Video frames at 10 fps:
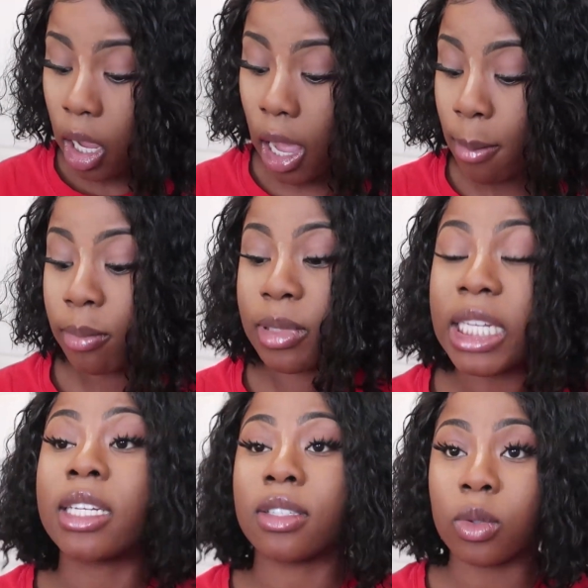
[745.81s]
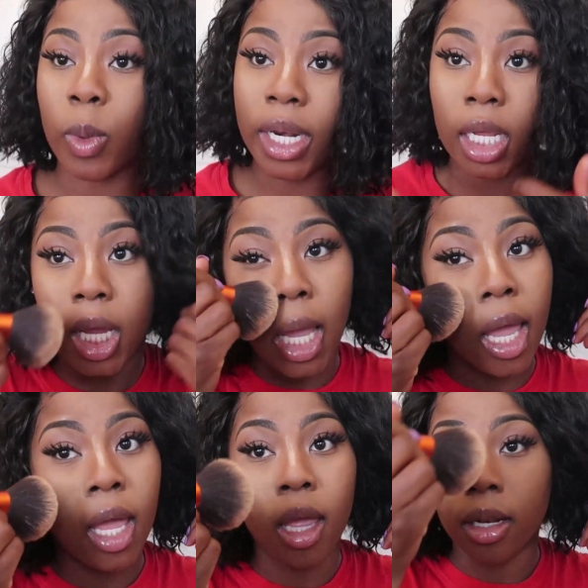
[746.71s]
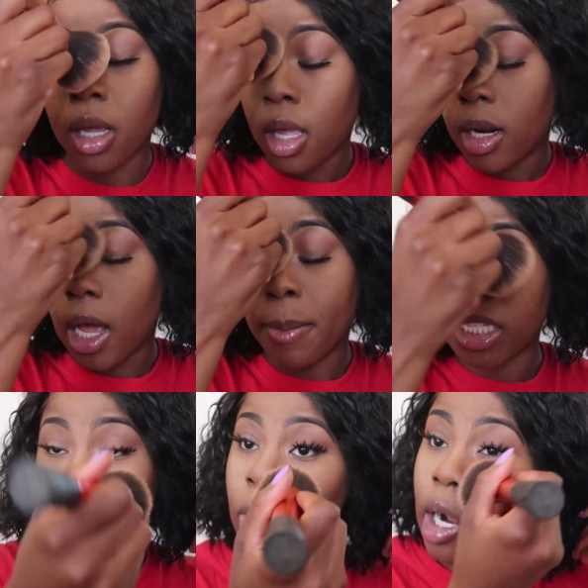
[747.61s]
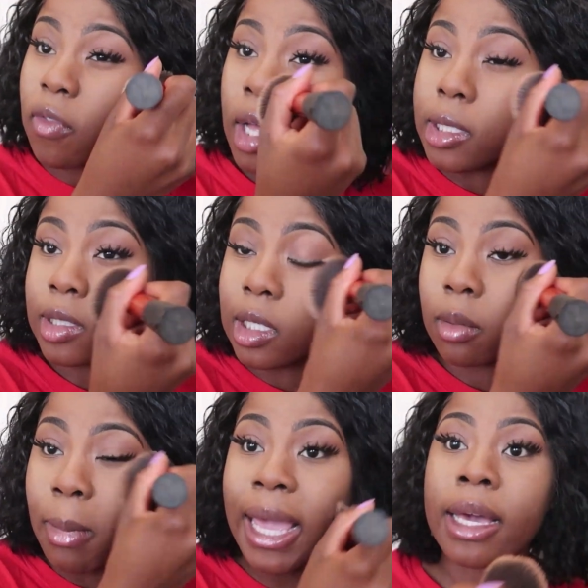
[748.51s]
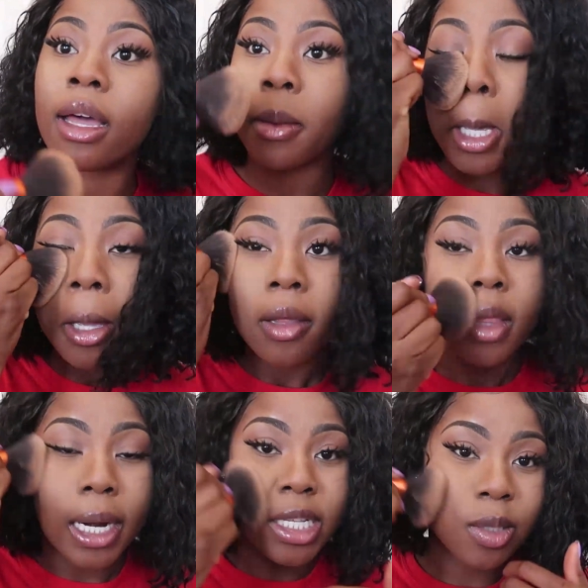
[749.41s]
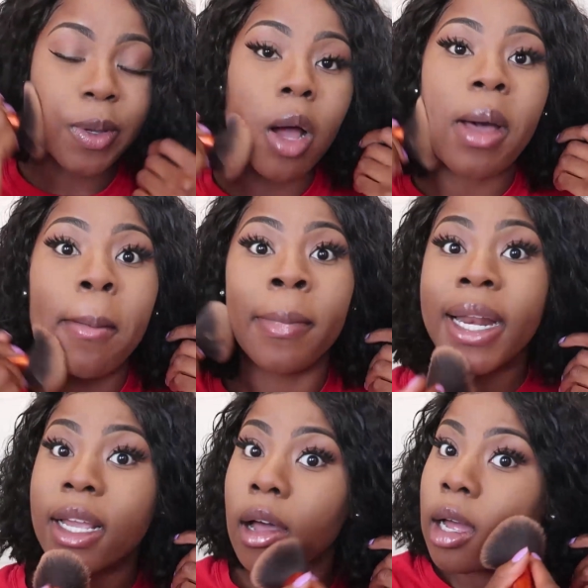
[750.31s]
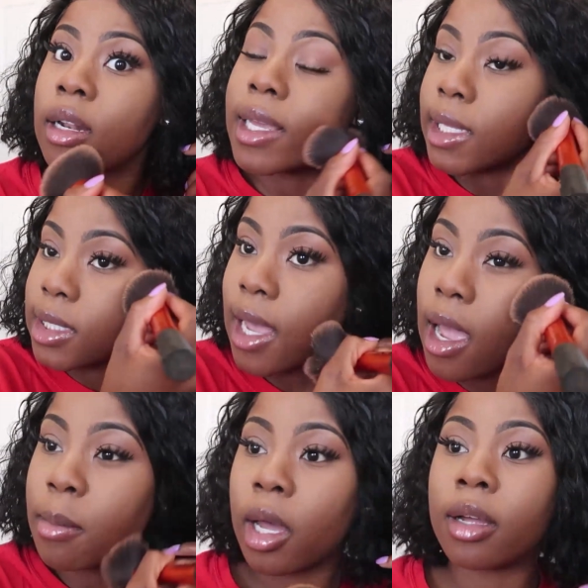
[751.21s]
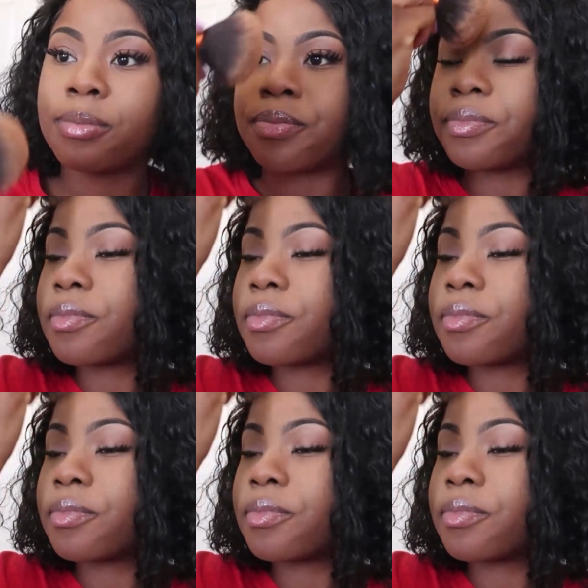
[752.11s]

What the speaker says: I'm getting sweaty, and now I'm about to sweat off all this good makeup that I spent all my money on and time on.